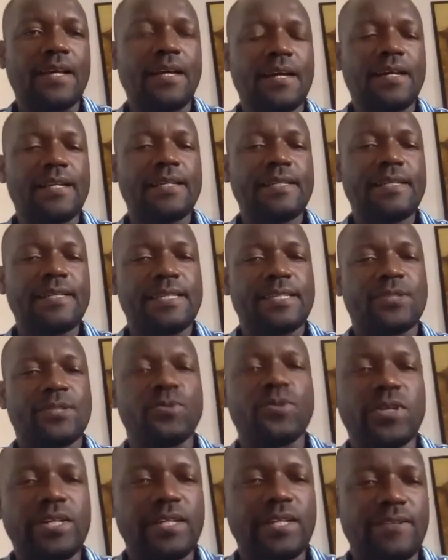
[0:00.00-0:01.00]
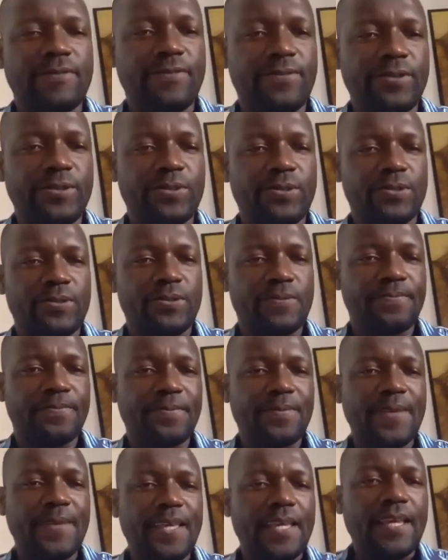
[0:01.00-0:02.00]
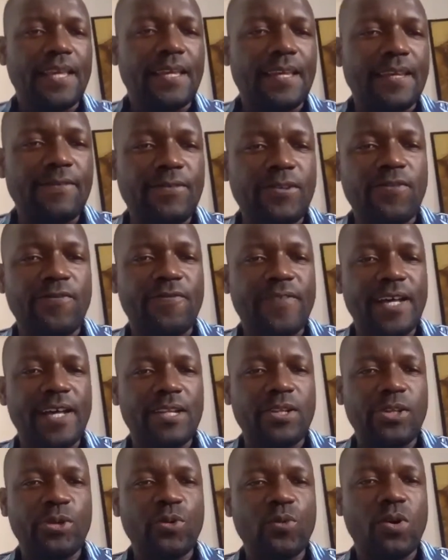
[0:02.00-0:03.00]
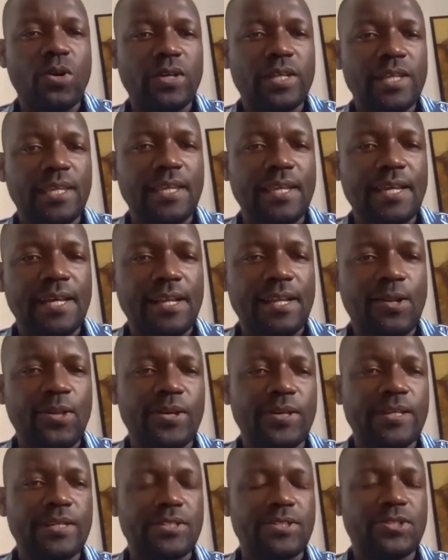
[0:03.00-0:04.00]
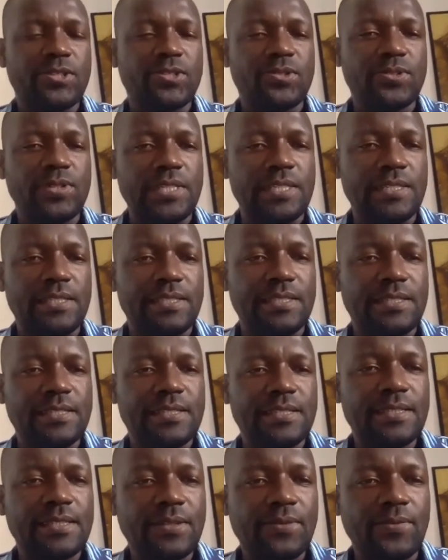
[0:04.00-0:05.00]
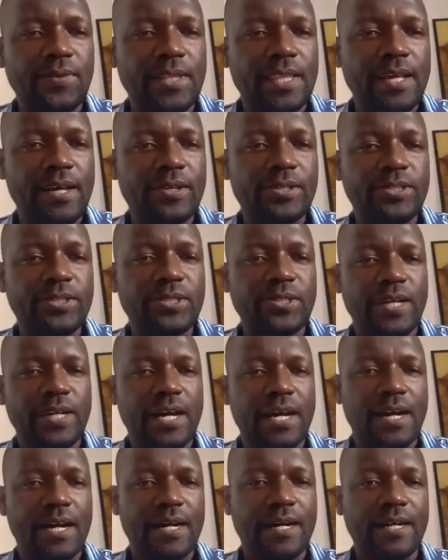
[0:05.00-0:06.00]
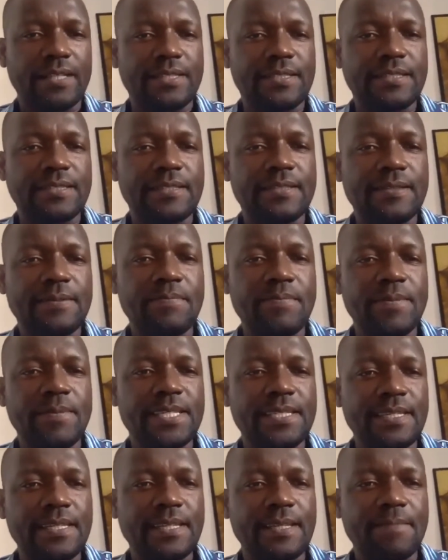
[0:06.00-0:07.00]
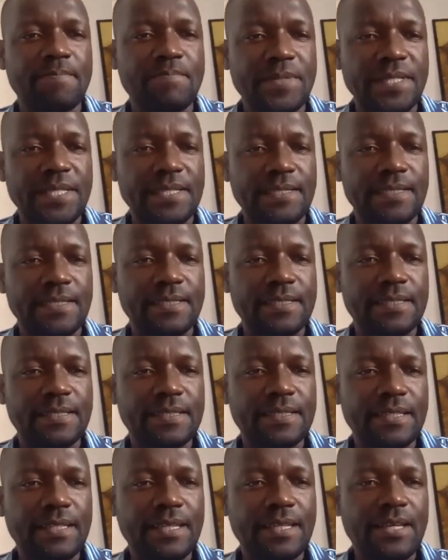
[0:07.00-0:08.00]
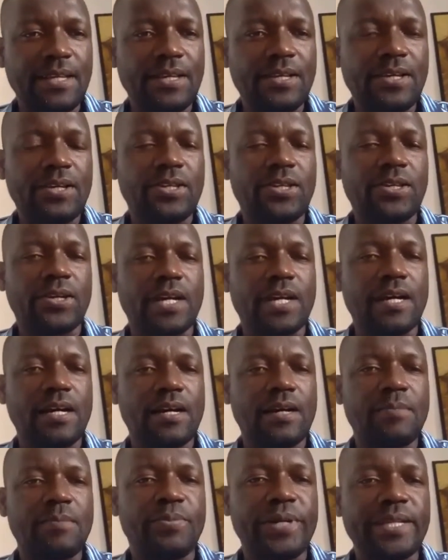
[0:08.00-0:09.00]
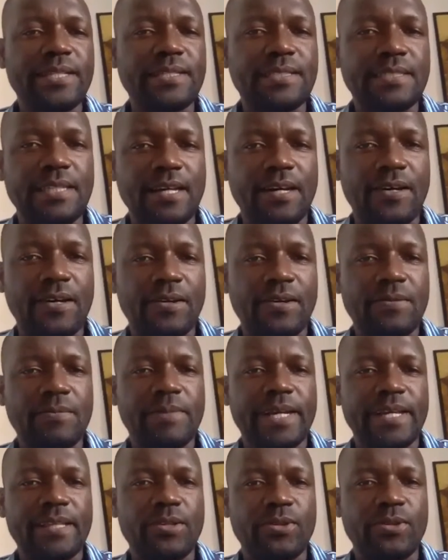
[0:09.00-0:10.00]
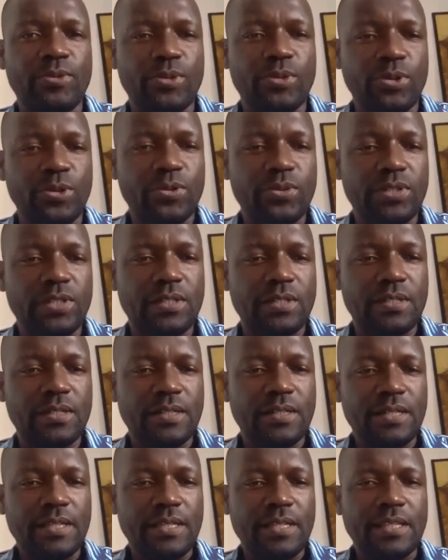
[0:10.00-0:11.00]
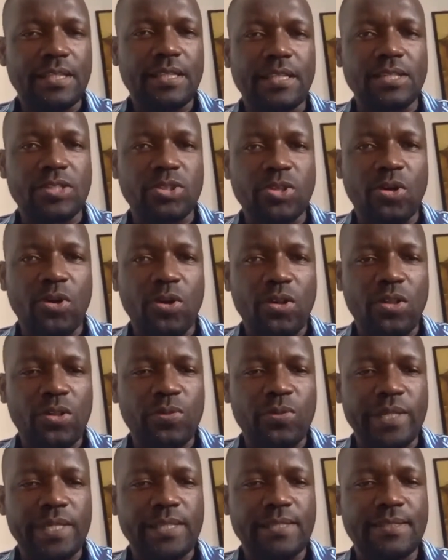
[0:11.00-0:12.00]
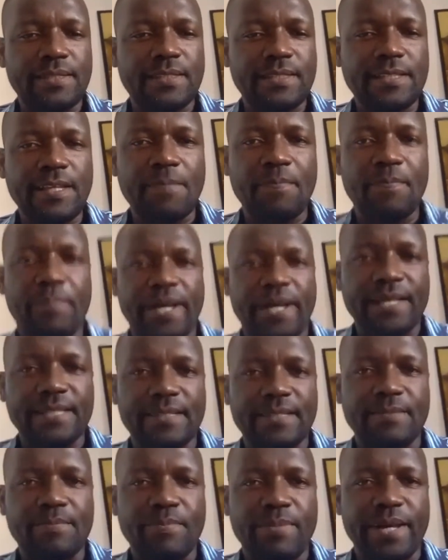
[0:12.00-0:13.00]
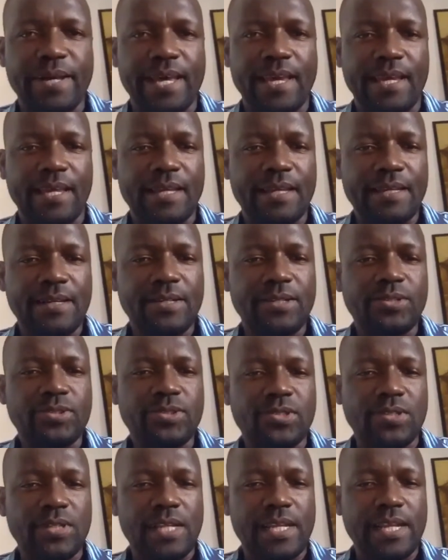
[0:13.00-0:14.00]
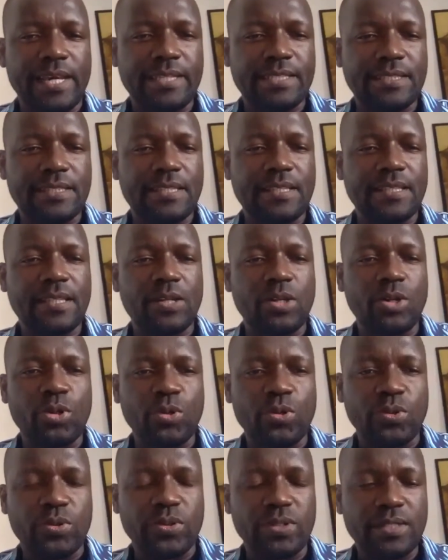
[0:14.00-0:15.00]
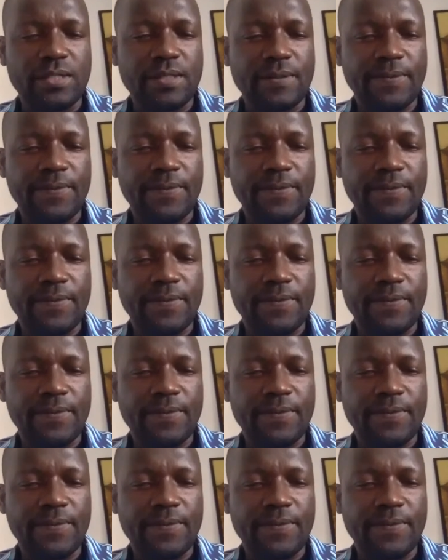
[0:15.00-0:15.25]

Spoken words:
Ghana is wonderful if you value walking along the streets without your heart missing a beat. The car breaks down by the road, there's always some passerby to lighten the load.